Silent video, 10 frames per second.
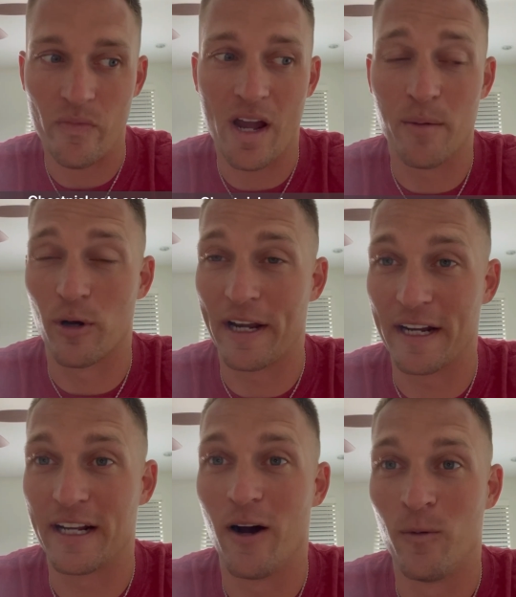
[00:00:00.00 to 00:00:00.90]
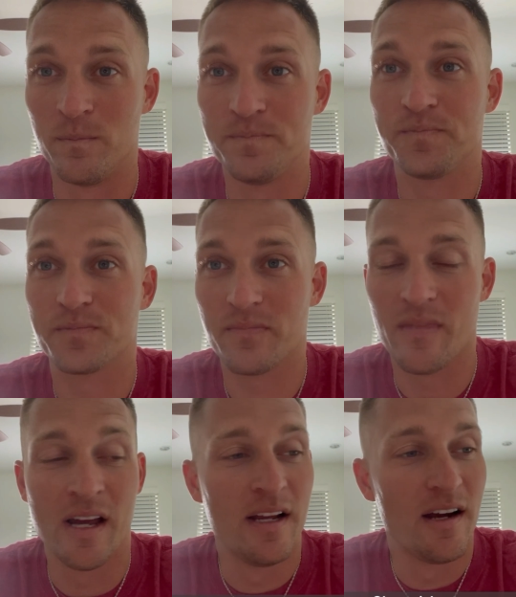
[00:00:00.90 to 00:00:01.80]
I'm ready to go.
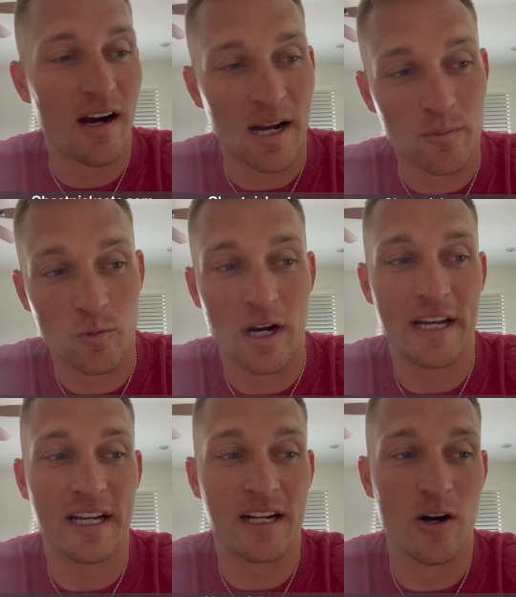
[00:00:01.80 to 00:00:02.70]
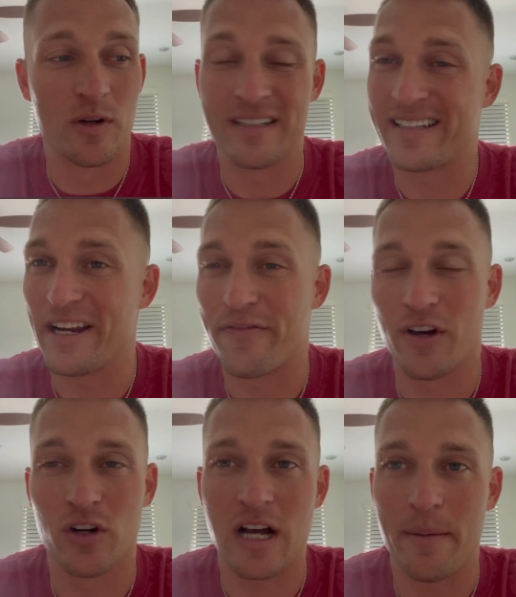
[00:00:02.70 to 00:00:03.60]
I'm ready to go. The
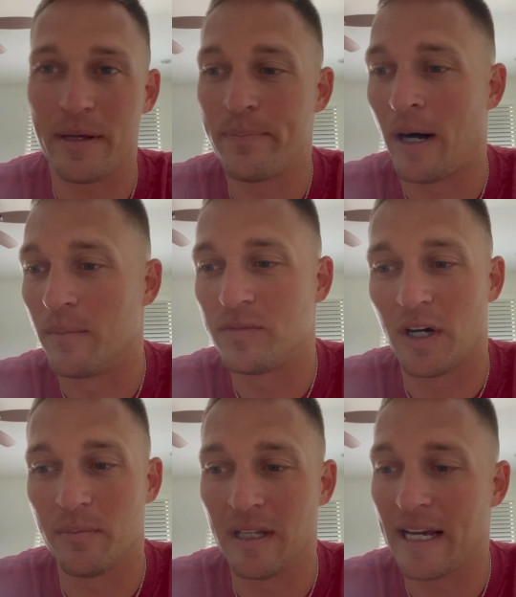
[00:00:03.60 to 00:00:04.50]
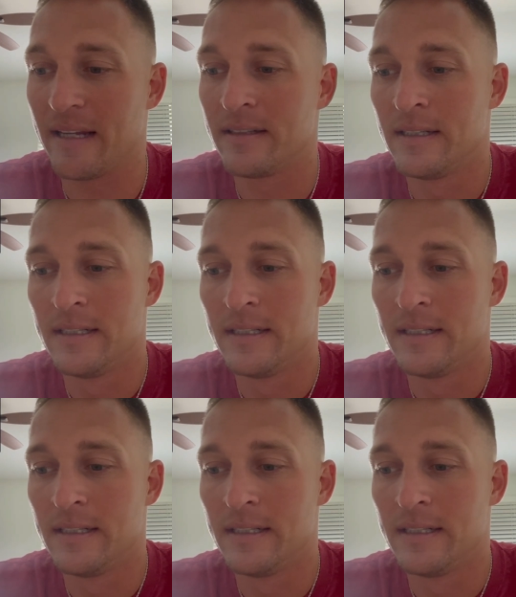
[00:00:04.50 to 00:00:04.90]
CFL got me pumped up late.